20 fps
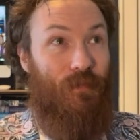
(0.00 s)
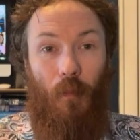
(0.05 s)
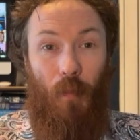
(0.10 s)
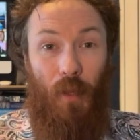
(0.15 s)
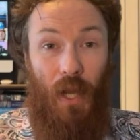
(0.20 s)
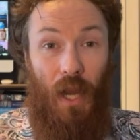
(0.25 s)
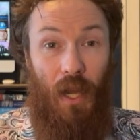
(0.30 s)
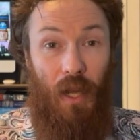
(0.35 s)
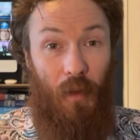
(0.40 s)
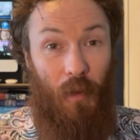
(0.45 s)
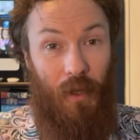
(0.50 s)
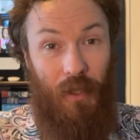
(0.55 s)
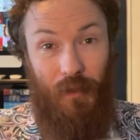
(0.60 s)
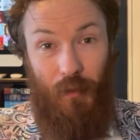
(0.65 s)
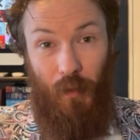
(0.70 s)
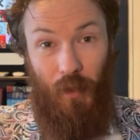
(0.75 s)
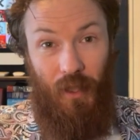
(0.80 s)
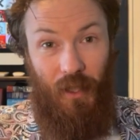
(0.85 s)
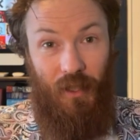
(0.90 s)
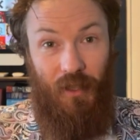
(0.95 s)
But
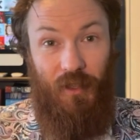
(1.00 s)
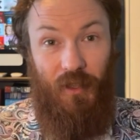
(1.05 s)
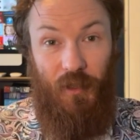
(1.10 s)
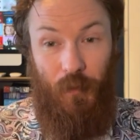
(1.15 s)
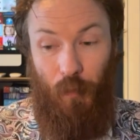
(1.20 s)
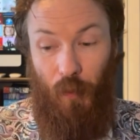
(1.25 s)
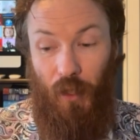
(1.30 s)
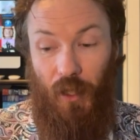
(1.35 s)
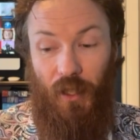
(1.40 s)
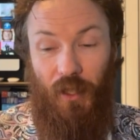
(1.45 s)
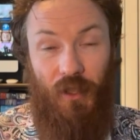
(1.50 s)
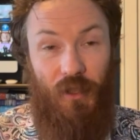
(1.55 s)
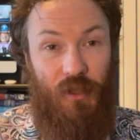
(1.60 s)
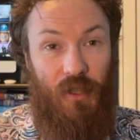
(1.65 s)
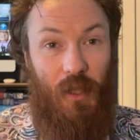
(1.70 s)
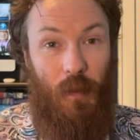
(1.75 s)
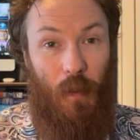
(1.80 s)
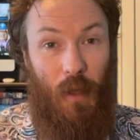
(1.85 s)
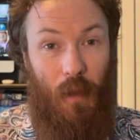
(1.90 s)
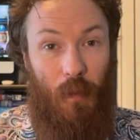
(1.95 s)
anyways, we're going to just put in your
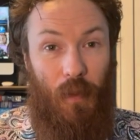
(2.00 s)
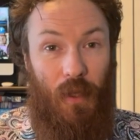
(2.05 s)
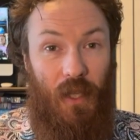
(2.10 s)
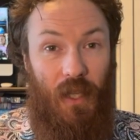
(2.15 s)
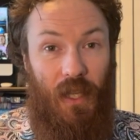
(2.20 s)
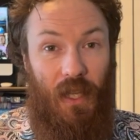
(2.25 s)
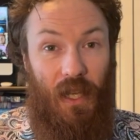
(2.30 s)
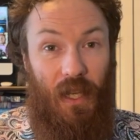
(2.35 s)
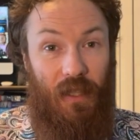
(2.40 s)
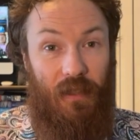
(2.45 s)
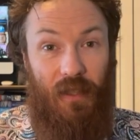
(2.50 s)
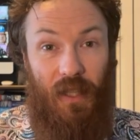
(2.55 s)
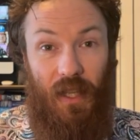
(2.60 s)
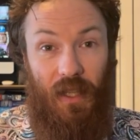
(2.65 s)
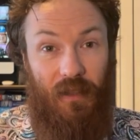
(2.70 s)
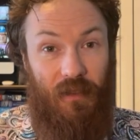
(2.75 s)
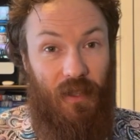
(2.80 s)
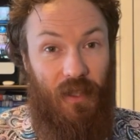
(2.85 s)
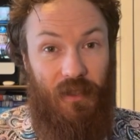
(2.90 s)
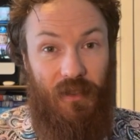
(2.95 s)
CPP at,
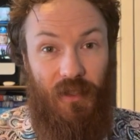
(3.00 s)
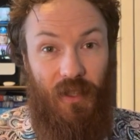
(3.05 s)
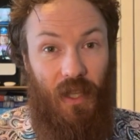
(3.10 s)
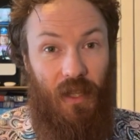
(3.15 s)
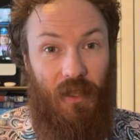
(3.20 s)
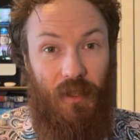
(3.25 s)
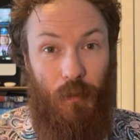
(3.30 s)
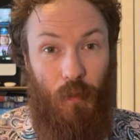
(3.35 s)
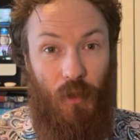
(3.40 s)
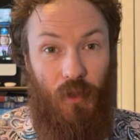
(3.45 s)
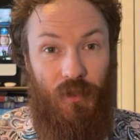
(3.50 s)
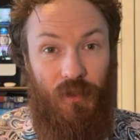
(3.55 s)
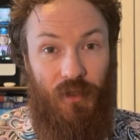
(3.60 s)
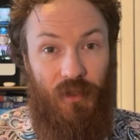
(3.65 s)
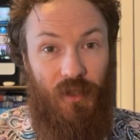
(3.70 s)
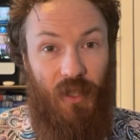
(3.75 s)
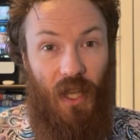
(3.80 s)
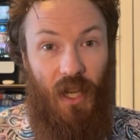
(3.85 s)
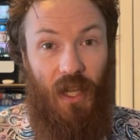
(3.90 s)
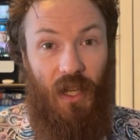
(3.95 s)
let's say this
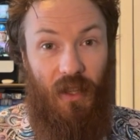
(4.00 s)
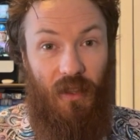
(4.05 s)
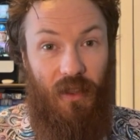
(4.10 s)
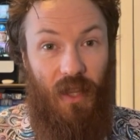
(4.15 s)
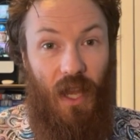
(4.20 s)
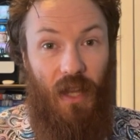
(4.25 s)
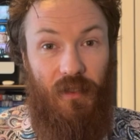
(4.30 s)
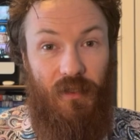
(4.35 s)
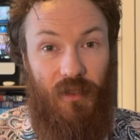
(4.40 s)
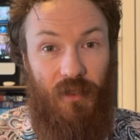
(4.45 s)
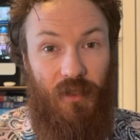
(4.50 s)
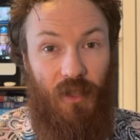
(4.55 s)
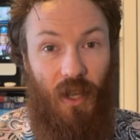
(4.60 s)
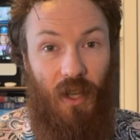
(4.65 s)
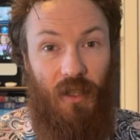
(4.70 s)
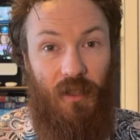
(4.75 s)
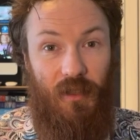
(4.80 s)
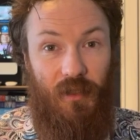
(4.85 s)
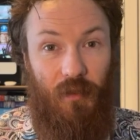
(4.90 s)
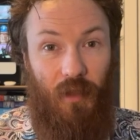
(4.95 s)
person's getting
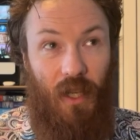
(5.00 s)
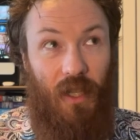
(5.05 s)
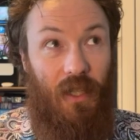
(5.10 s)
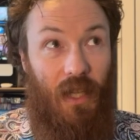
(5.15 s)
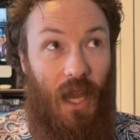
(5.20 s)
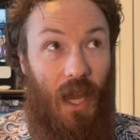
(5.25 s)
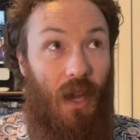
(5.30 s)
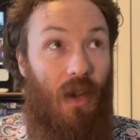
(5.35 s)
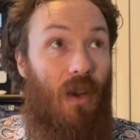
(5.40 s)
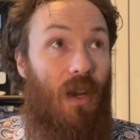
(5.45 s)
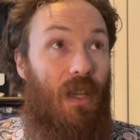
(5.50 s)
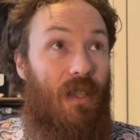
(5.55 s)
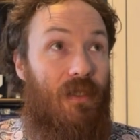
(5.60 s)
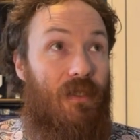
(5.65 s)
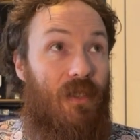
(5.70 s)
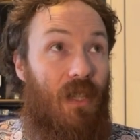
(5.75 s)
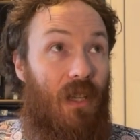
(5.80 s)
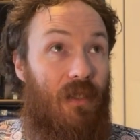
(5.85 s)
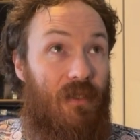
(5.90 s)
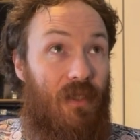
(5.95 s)
$1,000 right now
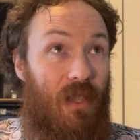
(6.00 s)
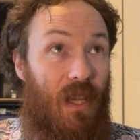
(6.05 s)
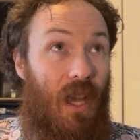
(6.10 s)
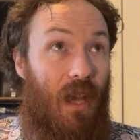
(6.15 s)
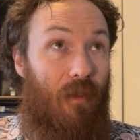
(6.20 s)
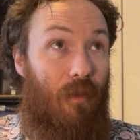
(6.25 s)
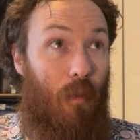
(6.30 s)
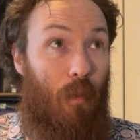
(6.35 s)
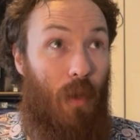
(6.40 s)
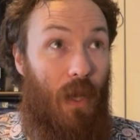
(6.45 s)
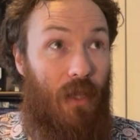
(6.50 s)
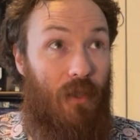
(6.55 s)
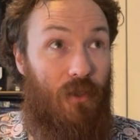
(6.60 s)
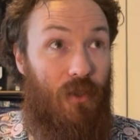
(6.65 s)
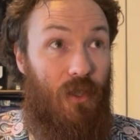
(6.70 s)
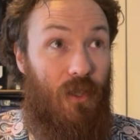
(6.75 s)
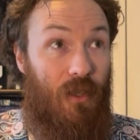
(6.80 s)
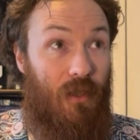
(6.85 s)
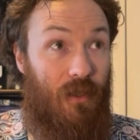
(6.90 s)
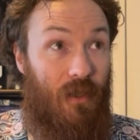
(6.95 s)
and doesn't have a
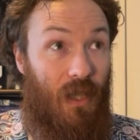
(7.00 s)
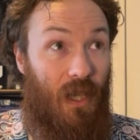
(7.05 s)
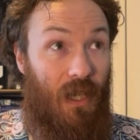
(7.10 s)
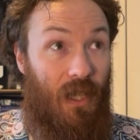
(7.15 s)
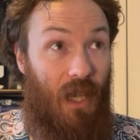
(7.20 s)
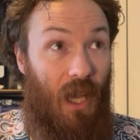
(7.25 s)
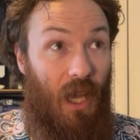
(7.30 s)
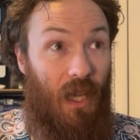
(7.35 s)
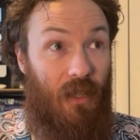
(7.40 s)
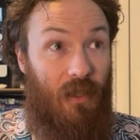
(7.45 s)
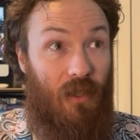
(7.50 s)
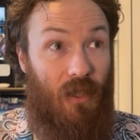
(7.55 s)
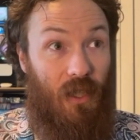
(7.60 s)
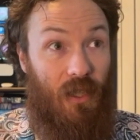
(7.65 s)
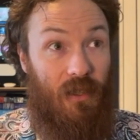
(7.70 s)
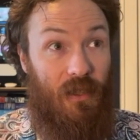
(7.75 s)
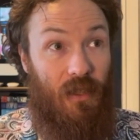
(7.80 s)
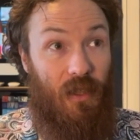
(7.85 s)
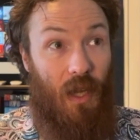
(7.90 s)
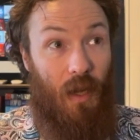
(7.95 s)
pension. Again,
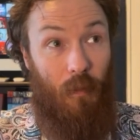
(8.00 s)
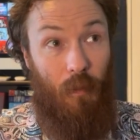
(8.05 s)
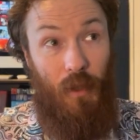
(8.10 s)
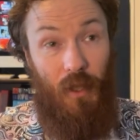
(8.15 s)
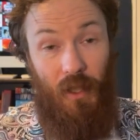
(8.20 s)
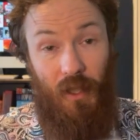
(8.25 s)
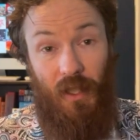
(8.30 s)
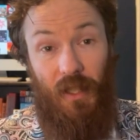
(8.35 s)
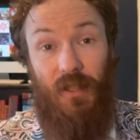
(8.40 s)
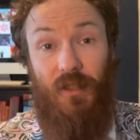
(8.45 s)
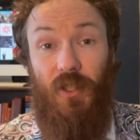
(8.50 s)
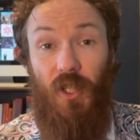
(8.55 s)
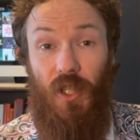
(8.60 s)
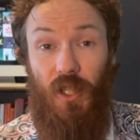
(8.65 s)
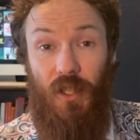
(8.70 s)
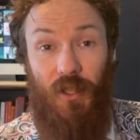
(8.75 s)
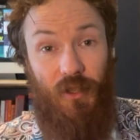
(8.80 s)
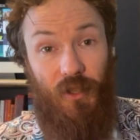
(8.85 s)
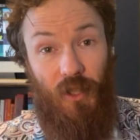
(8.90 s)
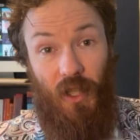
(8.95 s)
click the number. It's
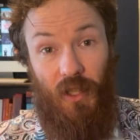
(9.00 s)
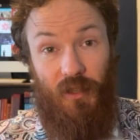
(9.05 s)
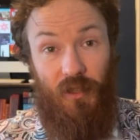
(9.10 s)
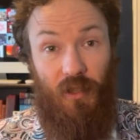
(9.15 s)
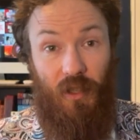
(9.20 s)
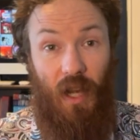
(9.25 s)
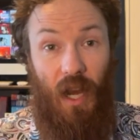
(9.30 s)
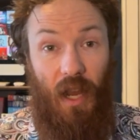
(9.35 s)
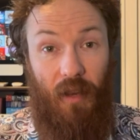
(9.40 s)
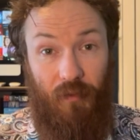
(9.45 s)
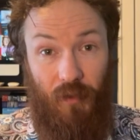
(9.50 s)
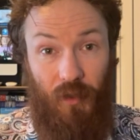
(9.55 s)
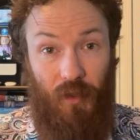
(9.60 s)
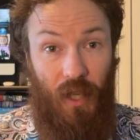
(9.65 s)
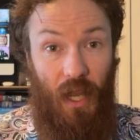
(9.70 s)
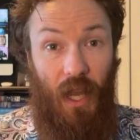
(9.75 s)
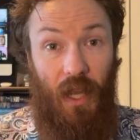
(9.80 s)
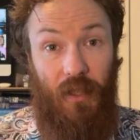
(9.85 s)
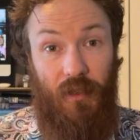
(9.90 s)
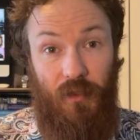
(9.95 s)
going to adjust your
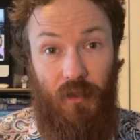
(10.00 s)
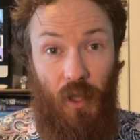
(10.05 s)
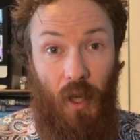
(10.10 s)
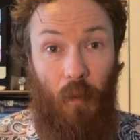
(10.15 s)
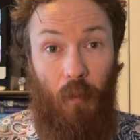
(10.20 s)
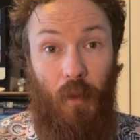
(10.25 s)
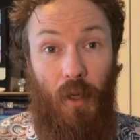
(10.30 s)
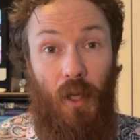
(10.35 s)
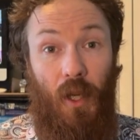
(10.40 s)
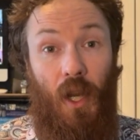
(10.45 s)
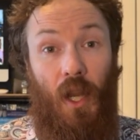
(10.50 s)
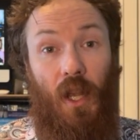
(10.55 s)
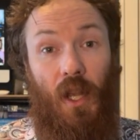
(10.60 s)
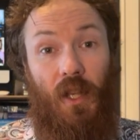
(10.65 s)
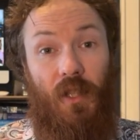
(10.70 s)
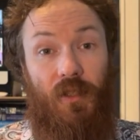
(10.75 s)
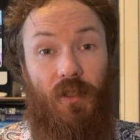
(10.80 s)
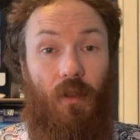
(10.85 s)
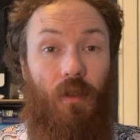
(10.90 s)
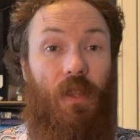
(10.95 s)
after-tax number.
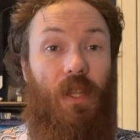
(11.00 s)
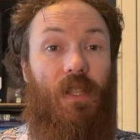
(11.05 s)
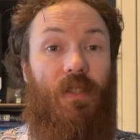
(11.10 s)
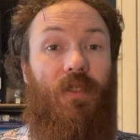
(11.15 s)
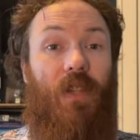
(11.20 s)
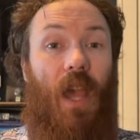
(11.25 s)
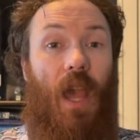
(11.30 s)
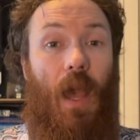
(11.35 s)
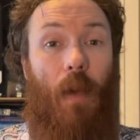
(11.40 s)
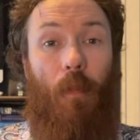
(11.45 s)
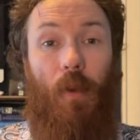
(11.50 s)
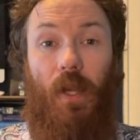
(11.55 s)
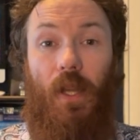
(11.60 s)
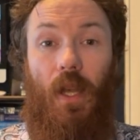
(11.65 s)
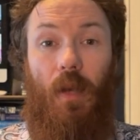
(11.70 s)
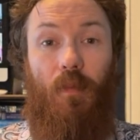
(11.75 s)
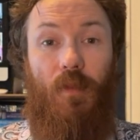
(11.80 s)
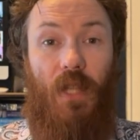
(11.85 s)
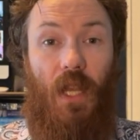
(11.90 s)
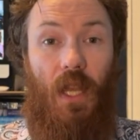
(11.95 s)
So this app I
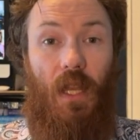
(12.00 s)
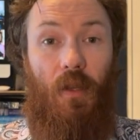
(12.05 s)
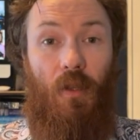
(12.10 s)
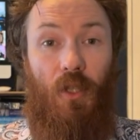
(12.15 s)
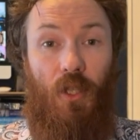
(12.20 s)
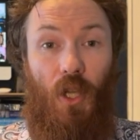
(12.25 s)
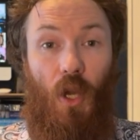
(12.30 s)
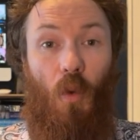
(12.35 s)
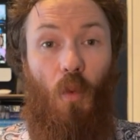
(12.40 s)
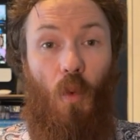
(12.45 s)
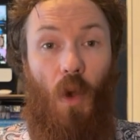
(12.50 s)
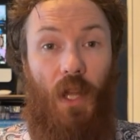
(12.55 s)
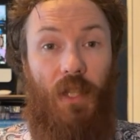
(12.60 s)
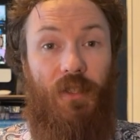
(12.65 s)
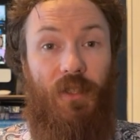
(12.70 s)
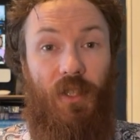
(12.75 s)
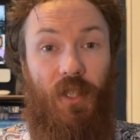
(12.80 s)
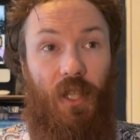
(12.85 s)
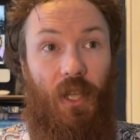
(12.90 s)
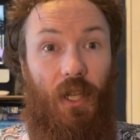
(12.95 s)
update,
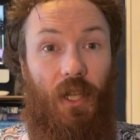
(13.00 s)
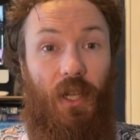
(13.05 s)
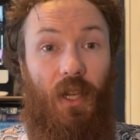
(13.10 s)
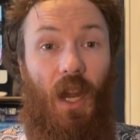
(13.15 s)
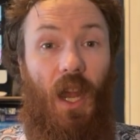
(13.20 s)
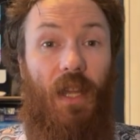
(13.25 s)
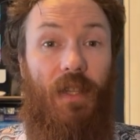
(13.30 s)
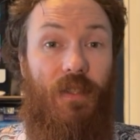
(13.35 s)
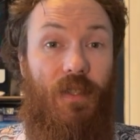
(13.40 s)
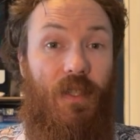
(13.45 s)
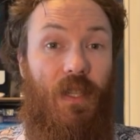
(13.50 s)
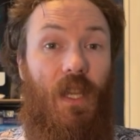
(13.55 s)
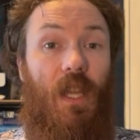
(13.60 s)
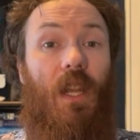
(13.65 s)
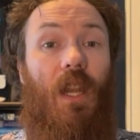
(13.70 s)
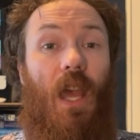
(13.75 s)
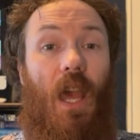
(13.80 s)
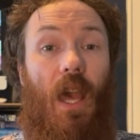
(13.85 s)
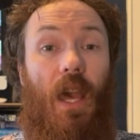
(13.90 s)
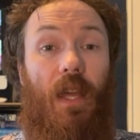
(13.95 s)
once a year. I
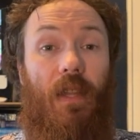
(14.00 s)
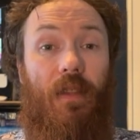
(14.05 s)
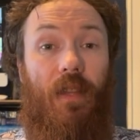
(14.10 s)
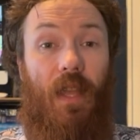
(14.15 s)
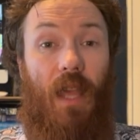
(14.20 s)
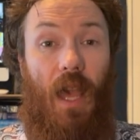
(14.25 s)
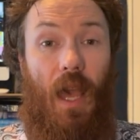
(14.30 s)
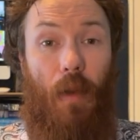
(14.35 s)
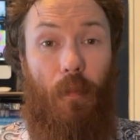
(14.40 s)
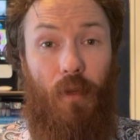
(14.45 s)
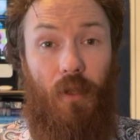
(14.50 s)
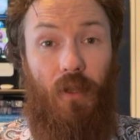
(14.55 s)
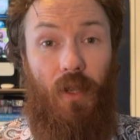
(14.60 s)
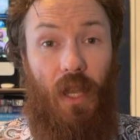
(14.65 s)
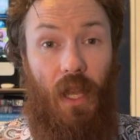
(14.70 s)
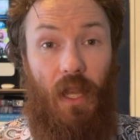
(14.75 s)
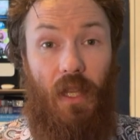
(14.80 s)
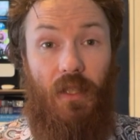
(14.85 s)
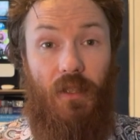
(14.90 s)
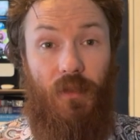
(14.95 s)
did add the capital
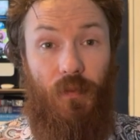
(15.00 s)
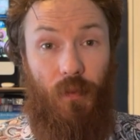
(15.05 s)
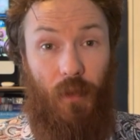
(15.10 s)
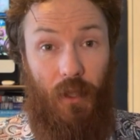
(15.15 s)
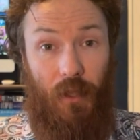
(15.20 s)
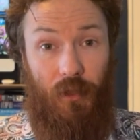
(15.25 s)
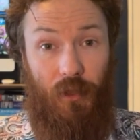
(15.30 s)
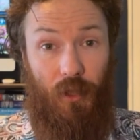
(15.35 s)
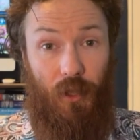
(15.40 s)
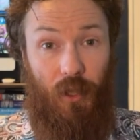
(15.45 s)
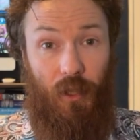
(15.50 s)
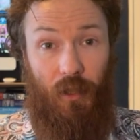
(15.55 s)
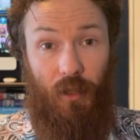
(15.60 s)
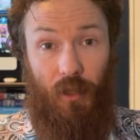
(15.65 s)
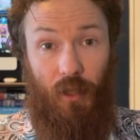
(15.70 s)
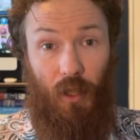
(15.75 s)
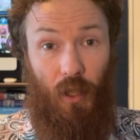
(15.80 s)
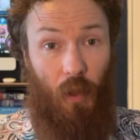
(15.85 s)
gains feature.